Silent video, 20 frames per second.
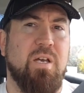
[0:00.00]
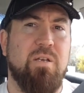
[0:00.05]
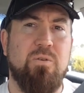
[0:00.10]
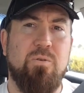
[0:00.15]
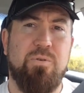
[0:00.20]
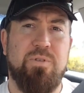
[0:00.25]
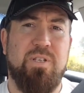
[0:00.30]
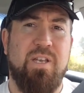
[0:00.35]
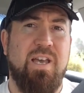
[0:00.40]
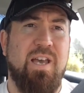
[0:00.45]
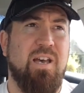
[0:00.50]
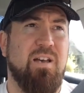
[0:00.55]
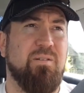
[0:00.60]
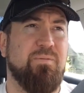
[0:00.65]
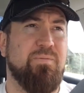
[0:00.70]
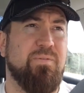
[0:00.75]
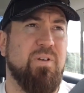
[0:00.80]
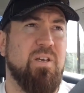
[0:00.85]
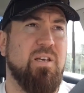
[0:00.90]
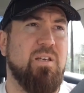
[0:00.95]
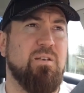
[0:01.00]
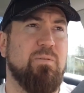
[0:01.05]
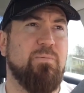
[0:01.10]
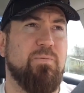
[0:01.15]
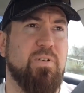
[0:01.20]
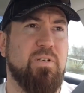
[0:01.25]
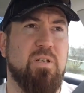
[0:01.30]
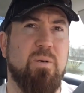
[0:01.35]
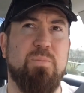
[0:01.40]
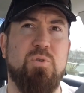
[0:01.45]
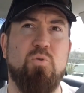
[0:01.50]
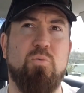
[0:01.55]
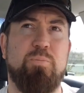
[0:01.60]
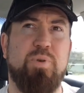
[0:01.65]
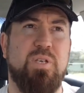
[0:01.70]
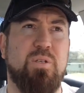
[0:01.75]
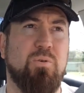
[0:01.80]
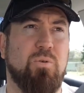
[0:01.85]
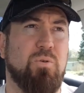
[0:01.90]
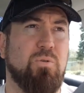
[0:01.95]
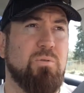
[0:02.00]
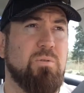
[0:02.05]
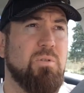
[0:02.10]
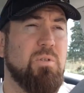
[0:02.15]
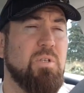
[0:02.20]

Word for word: I used to have a VW Beetle.